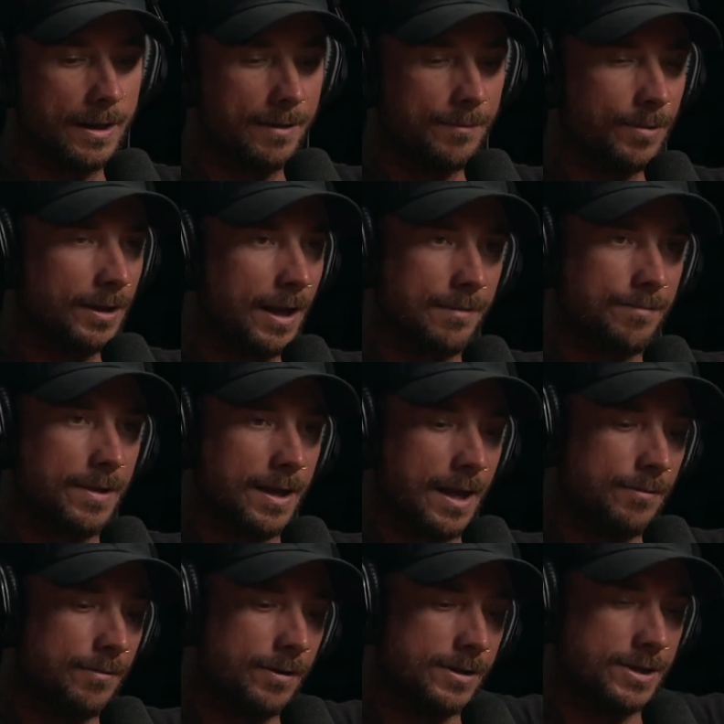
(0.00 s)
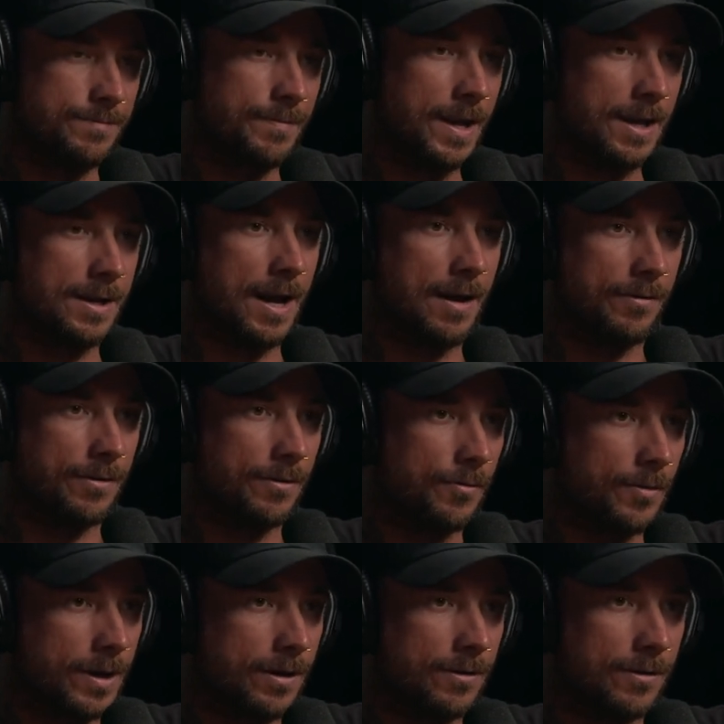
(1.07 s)
but like being able to just pan down to the
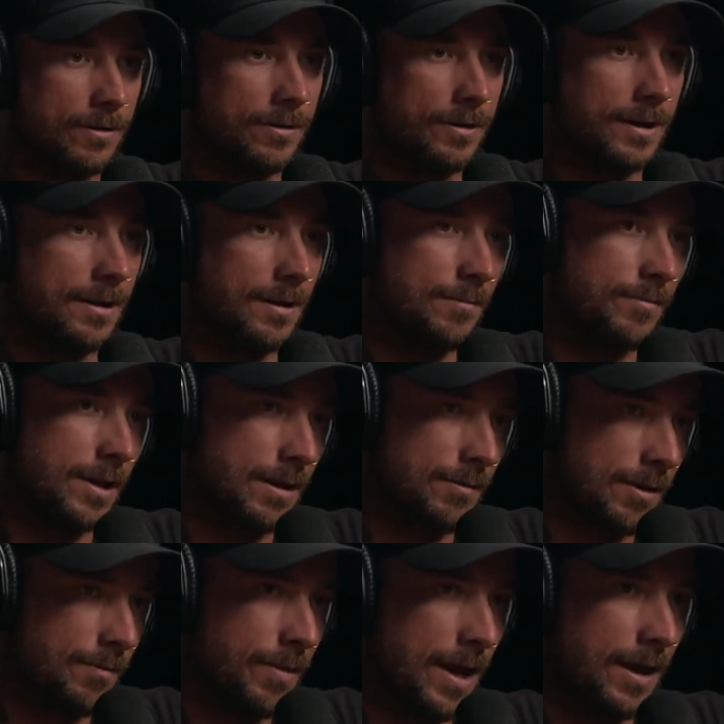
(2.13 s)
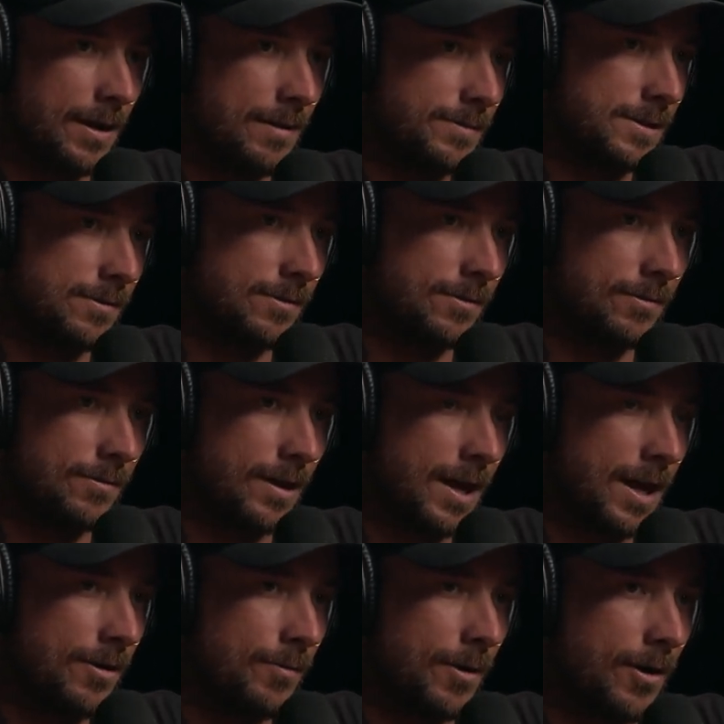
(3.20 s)
wheel and then being able to pan up to the
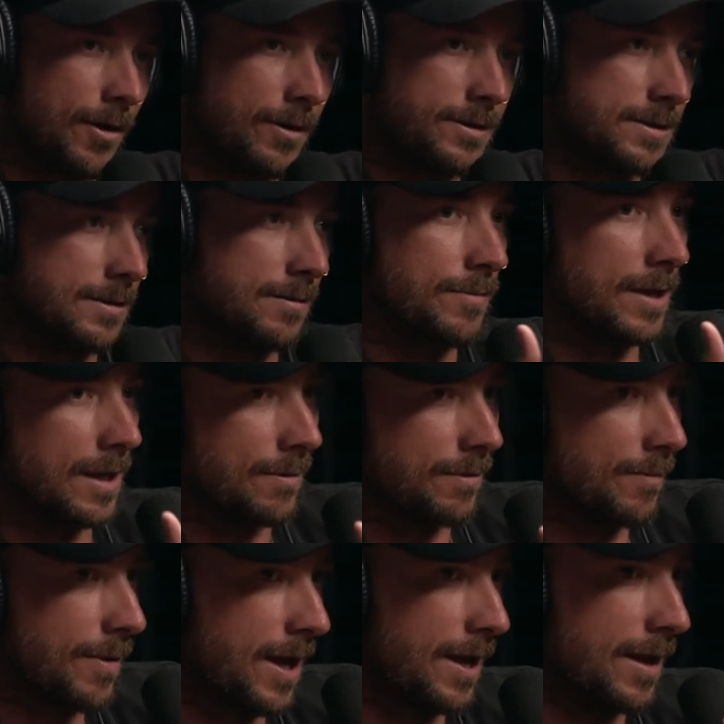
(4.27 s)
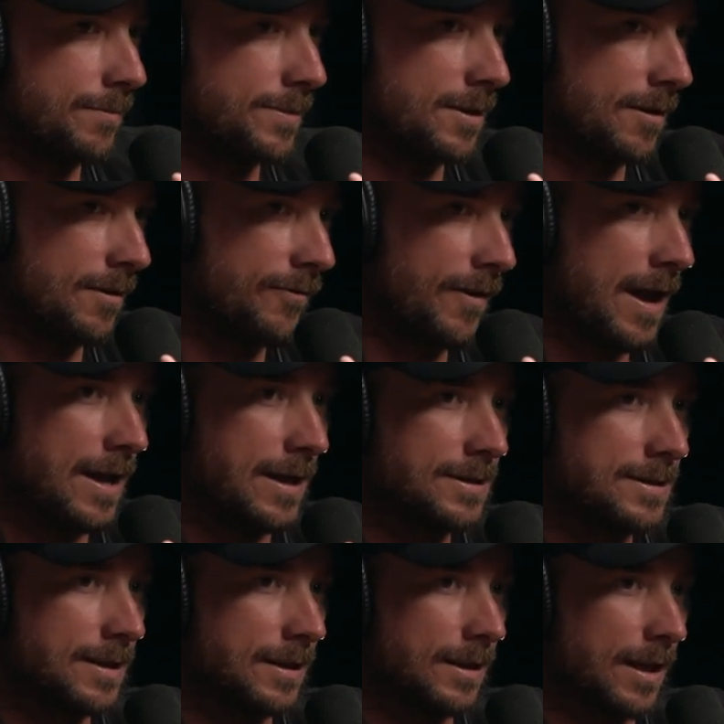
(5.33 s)
handlebars and then being able to pan up to their
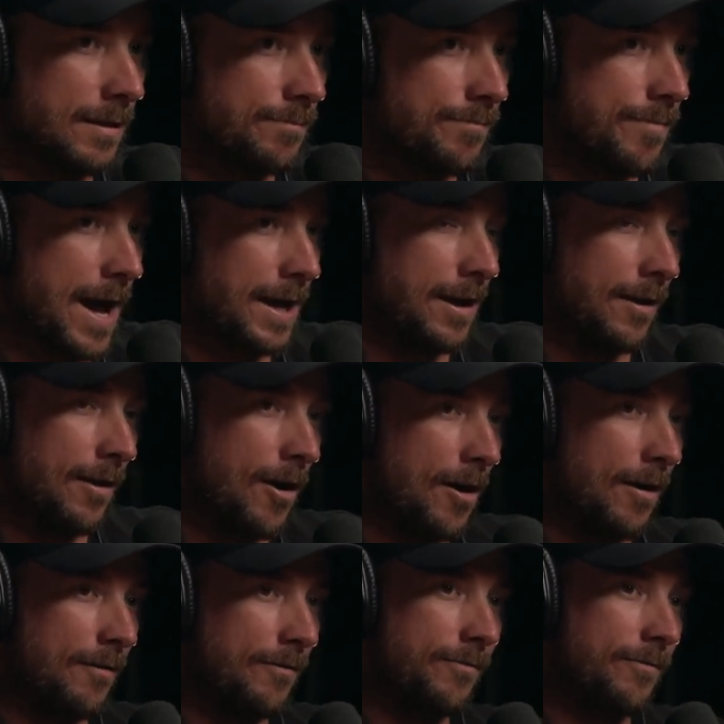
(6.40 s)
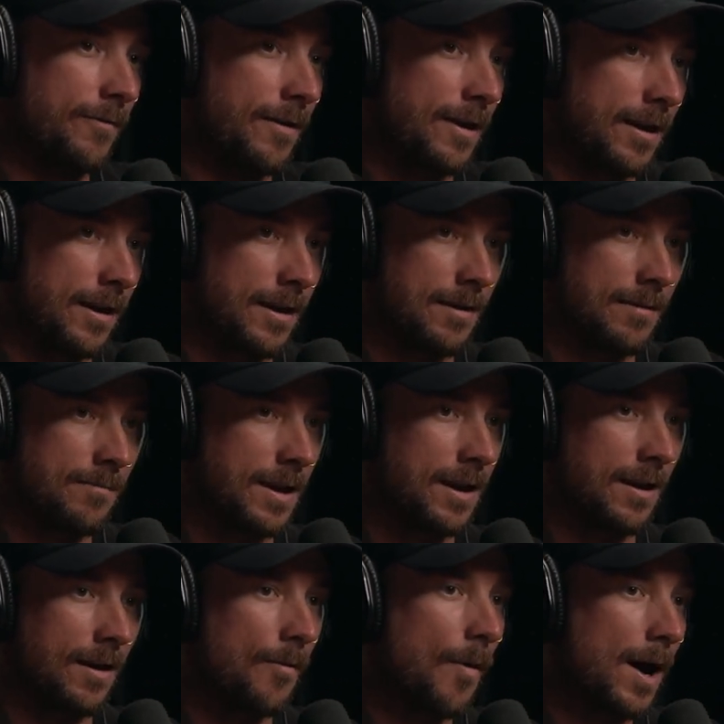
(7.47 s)
face and then backing off and
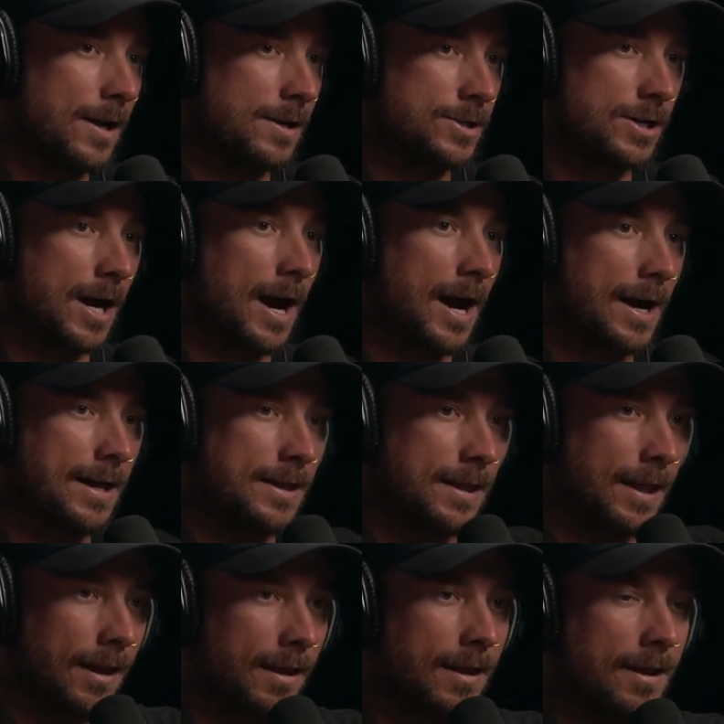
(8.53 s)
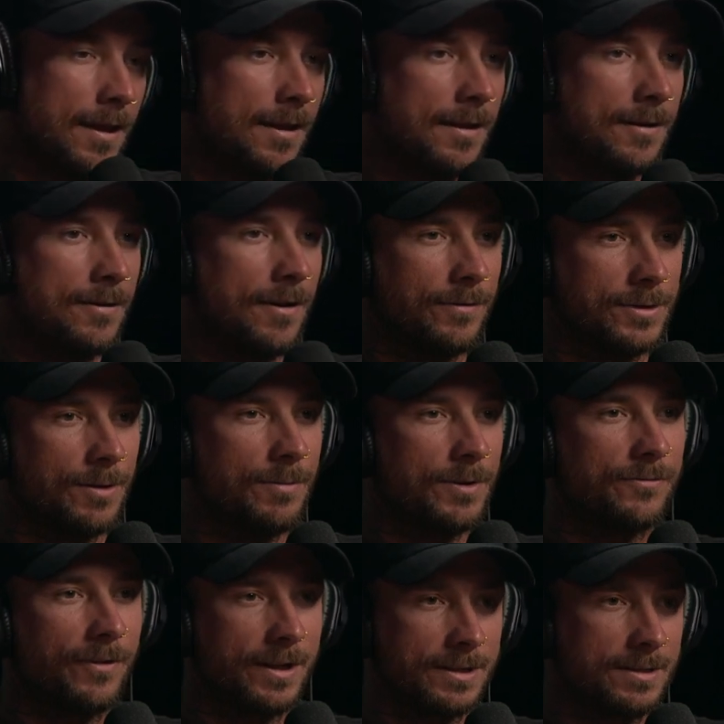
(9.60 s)
getting a wide shot and like you have so
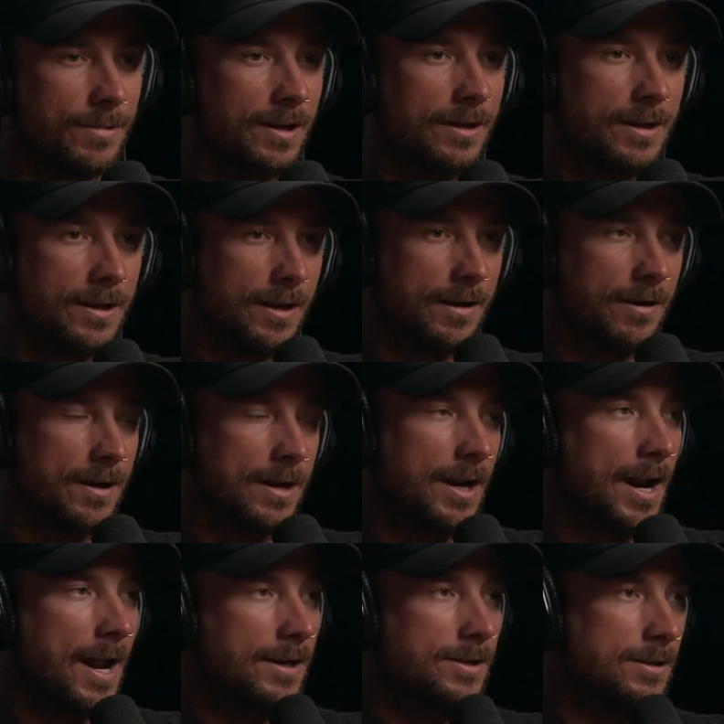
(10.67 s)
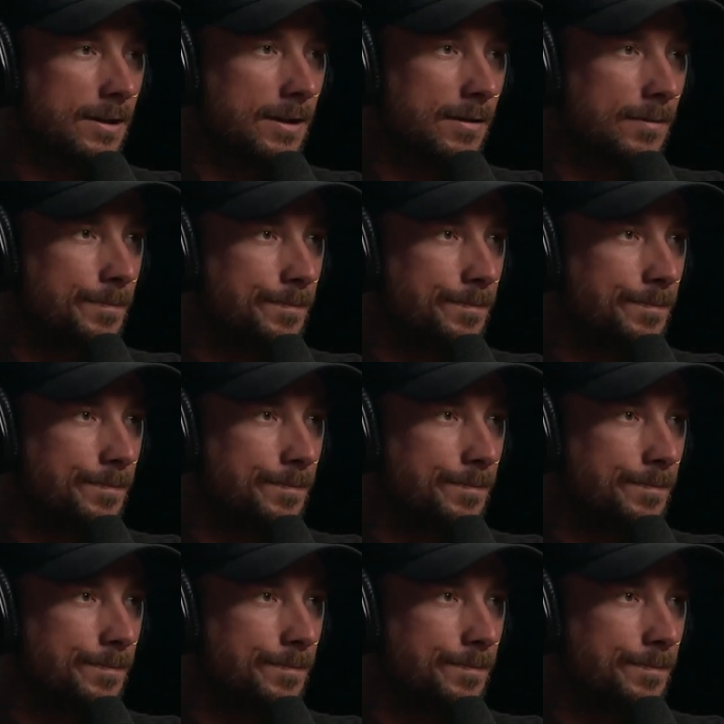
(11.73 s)
much flexibility there and it actually